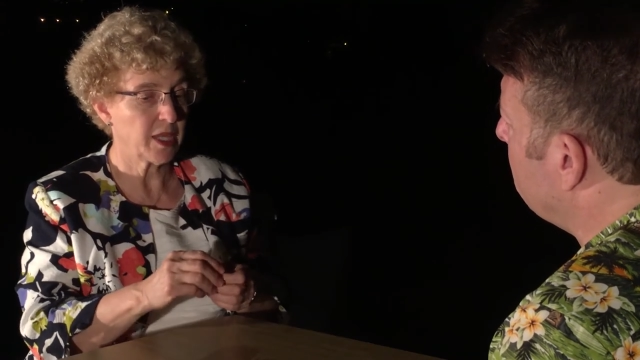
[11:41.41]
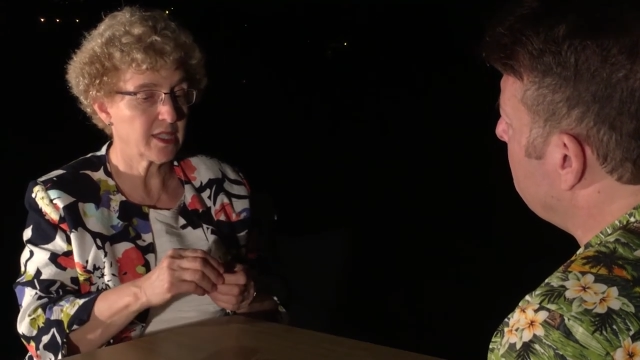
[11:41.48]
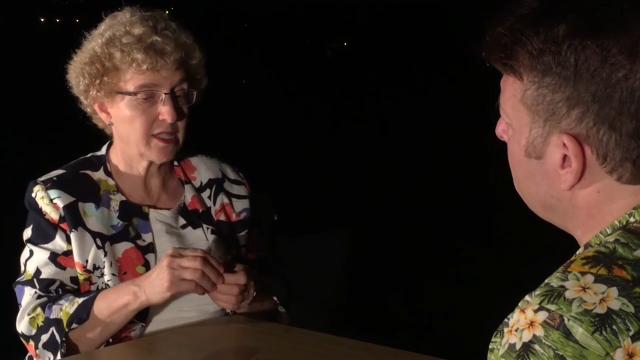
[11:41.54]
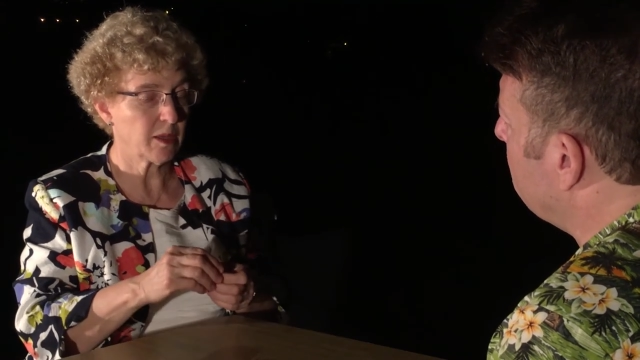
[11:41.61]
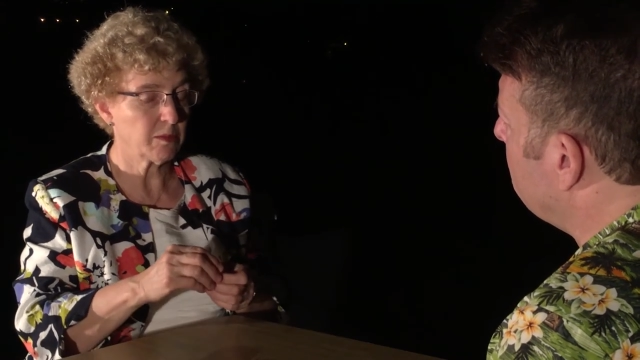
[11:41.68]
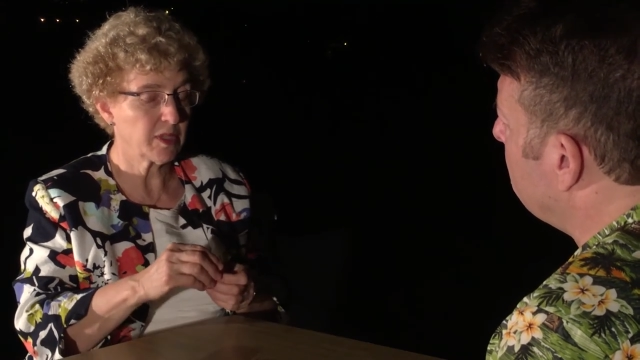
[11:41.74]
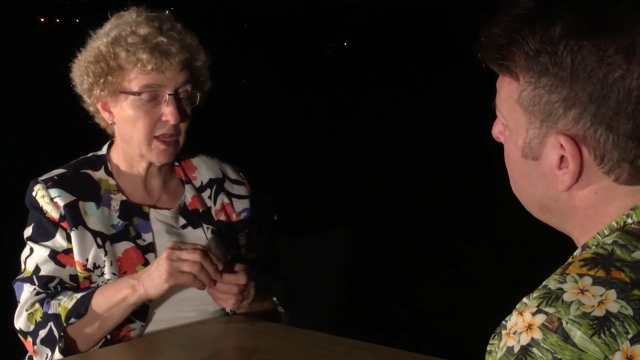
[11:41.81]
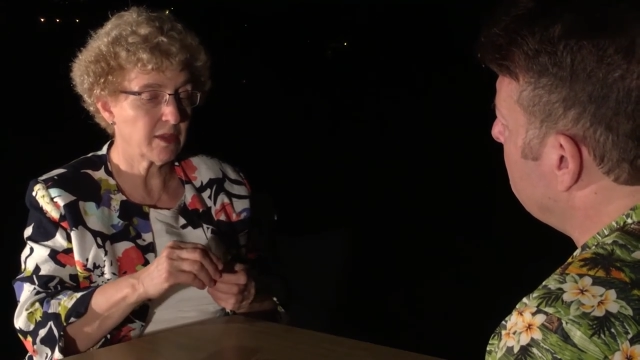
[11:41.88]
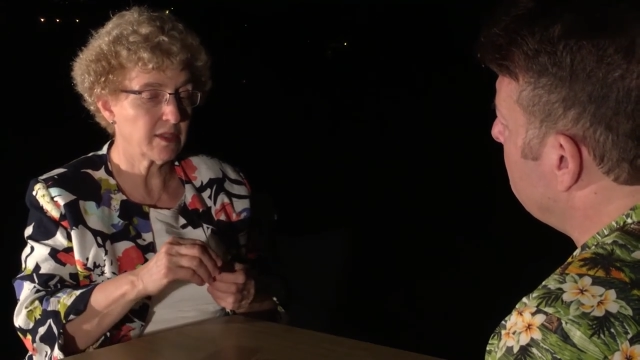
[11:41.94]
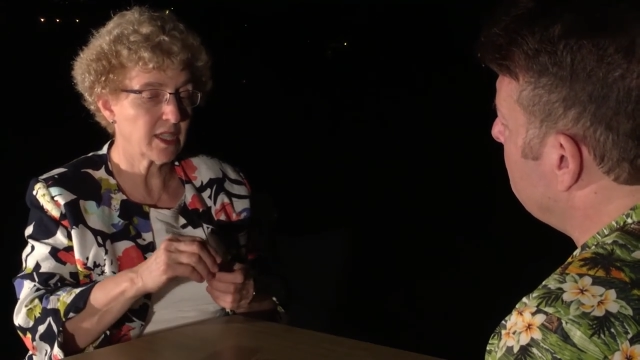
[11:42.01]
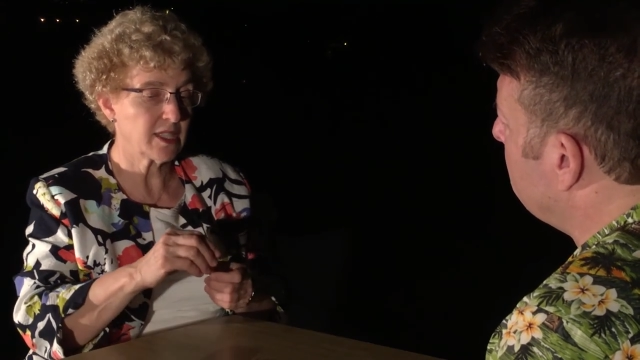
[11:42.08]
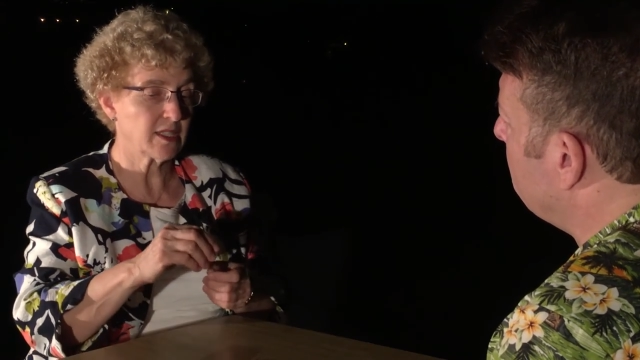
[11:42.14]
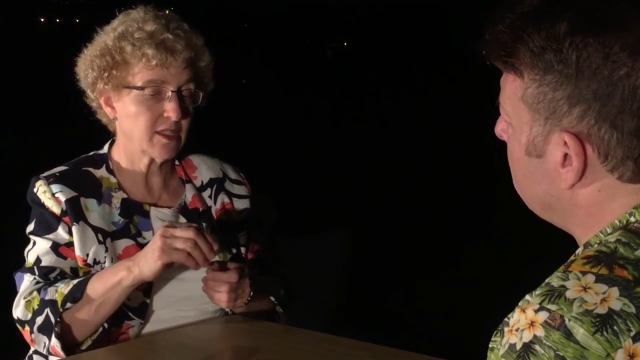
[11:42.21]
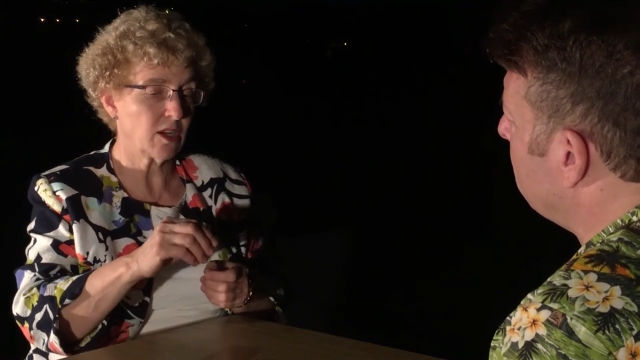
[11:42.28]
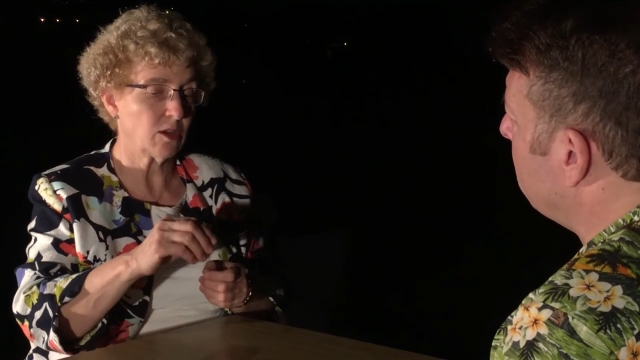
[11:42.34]
and sometimes they
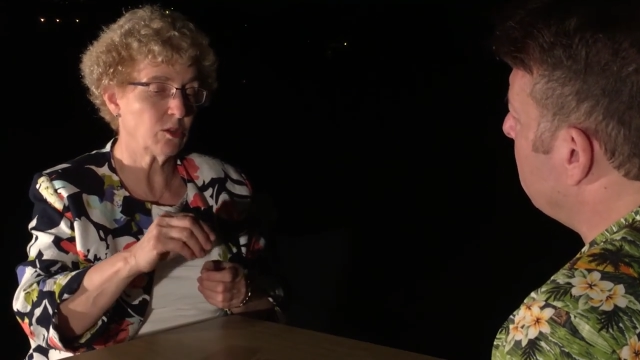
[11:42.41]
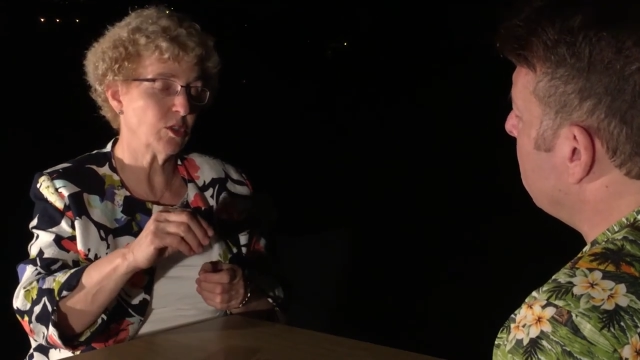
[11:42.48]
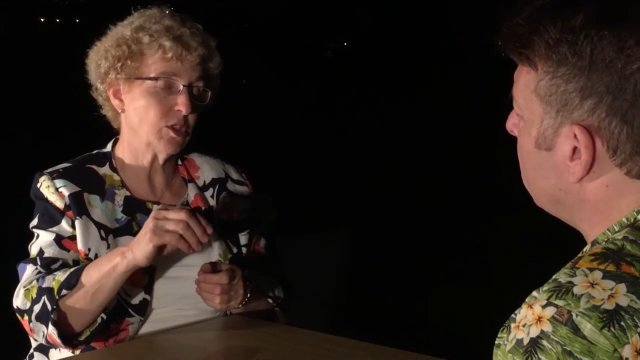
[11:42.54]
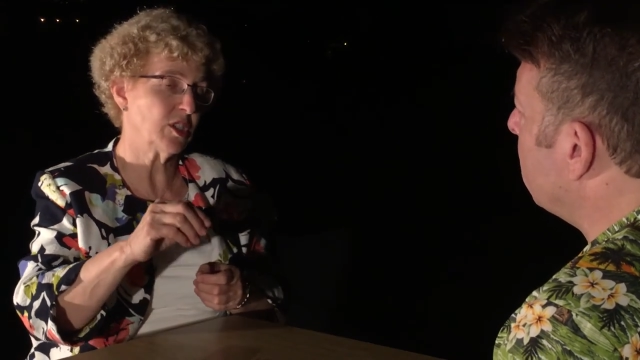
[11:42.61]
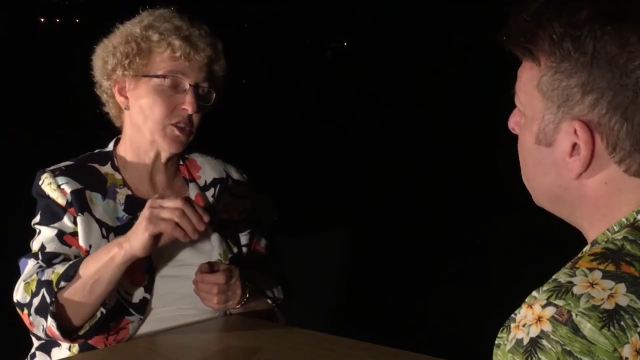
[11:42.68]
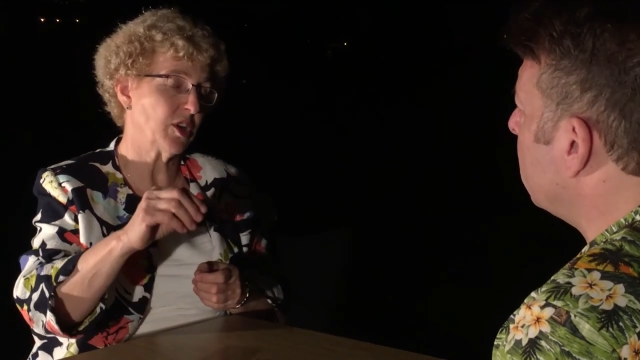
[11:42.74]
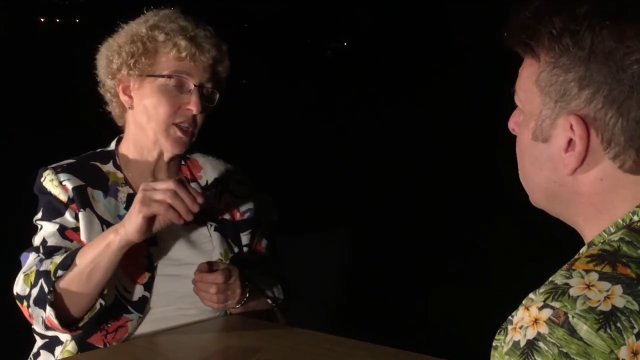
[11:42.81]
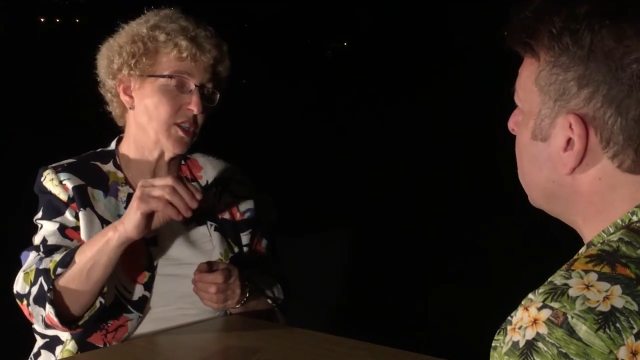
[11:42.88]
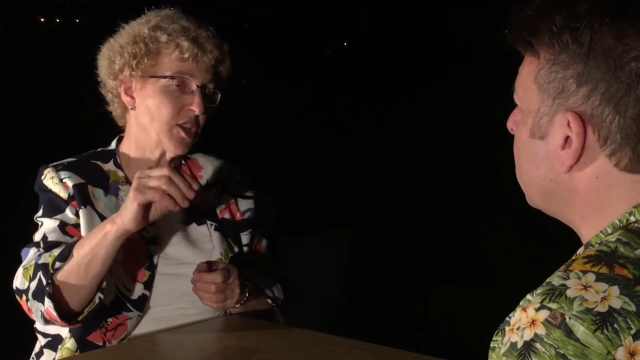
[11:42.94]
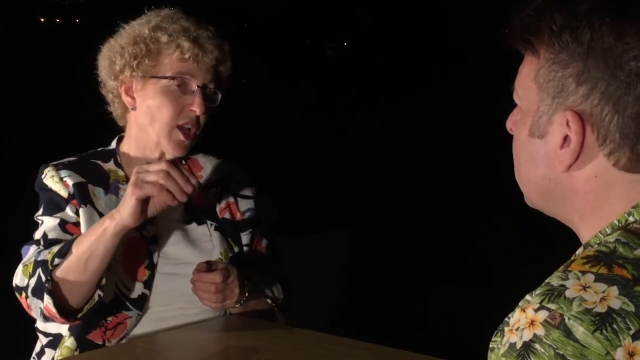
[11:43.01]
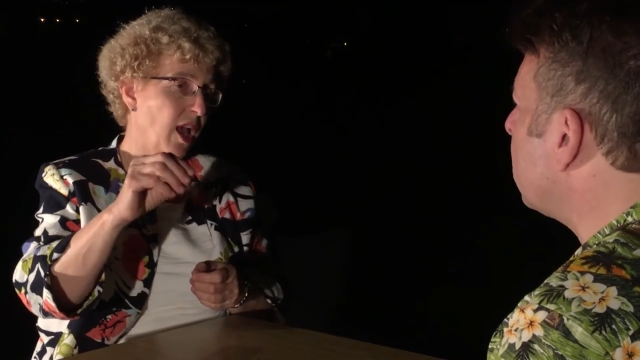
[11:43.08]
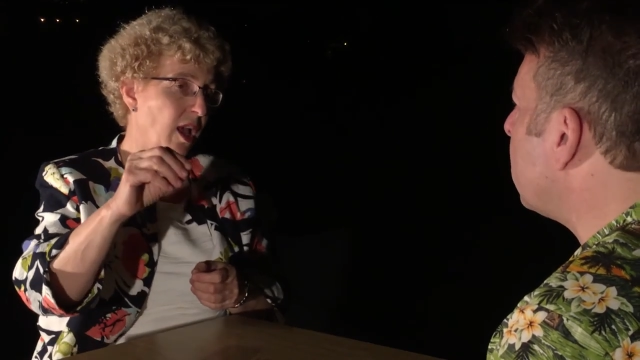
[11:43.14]
start to stretch